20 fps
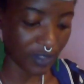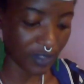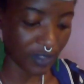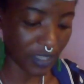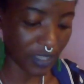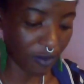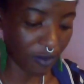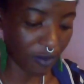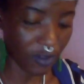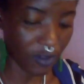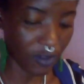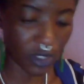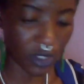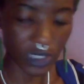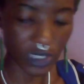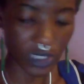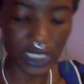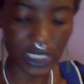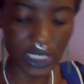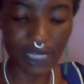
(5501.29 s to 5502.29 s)
but if some of
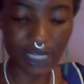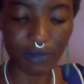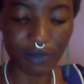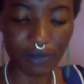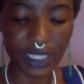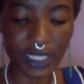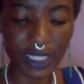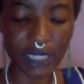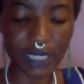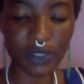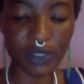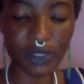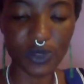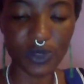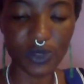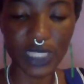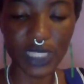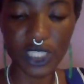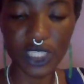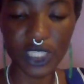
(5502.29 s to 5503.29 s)
you are looking to have
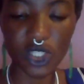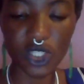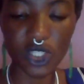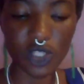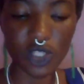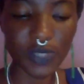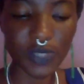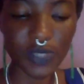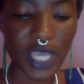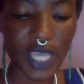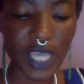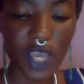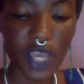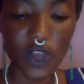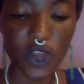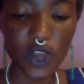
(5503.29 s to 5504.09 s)
polygamous relationships,